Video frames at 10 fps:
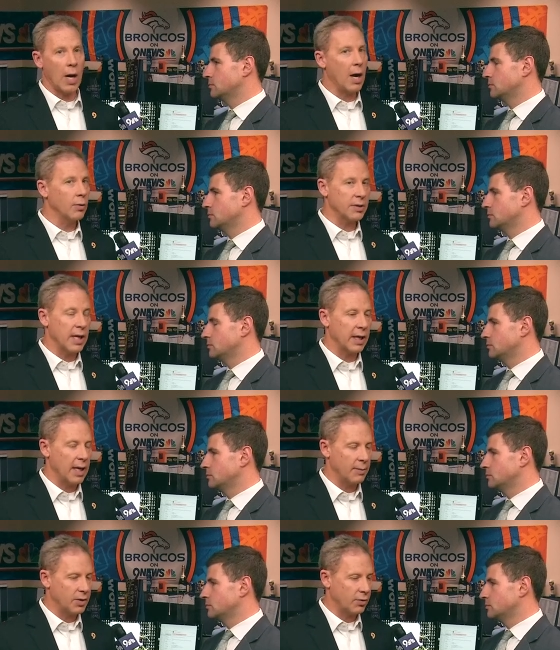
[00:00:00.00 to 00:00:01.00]
Speaker 1: how is
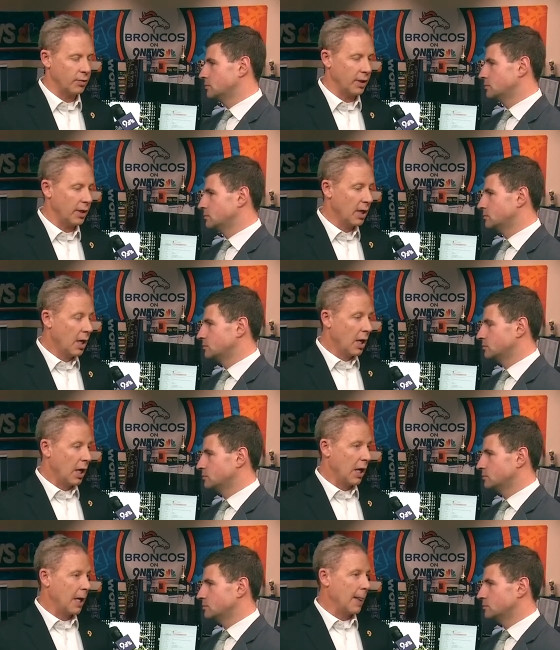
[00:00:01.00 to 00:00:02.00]
that chemistry?
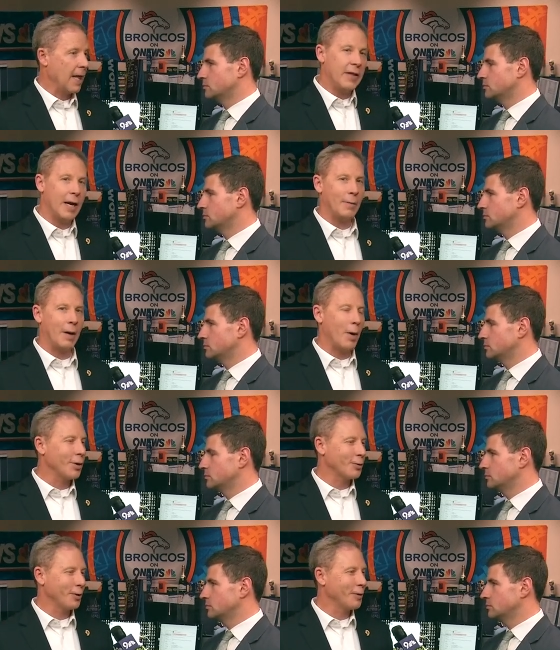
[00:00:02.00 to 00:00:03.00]
Uh, and then I'm
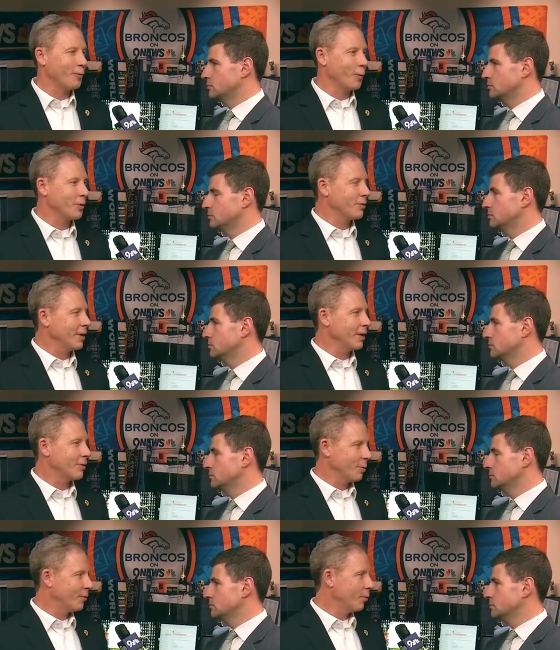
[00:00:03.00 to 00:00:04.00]
also looking forward to
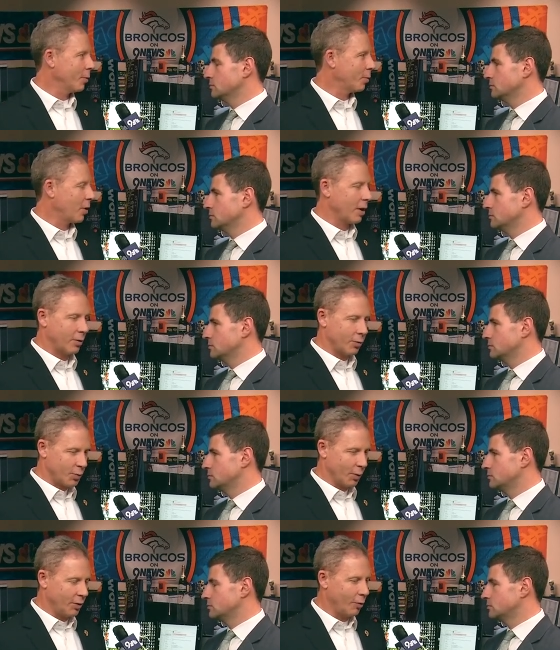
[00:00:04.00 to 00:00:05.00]
seeing some of the former
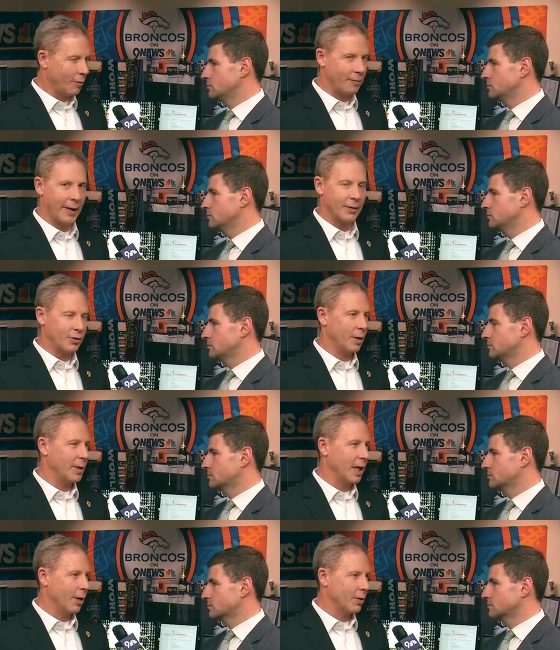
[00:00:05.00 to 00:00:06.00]
Broncos with Noah Fant,
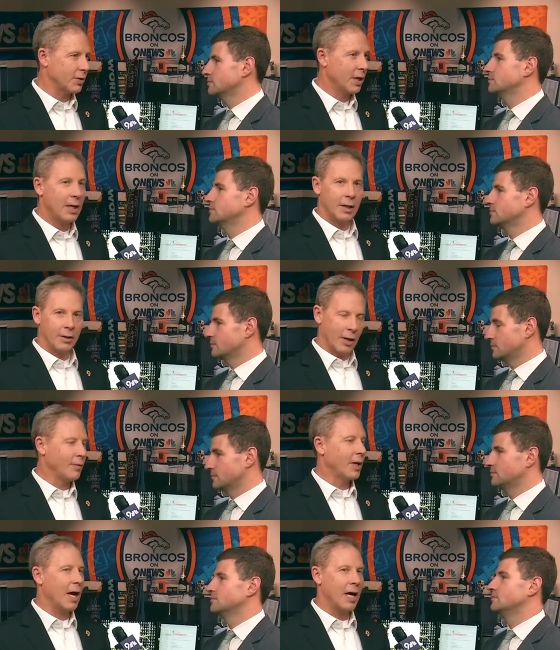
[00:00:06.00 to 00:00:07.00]
Shelby Harris.
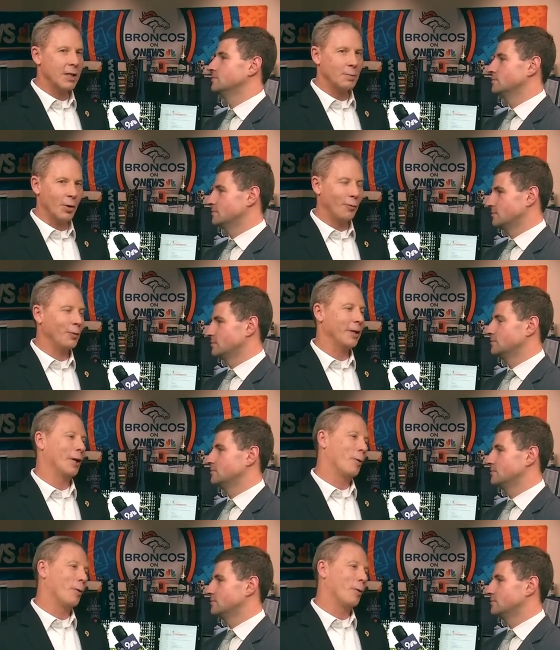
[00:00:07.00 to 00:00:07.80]
Love the guys, but hopefully they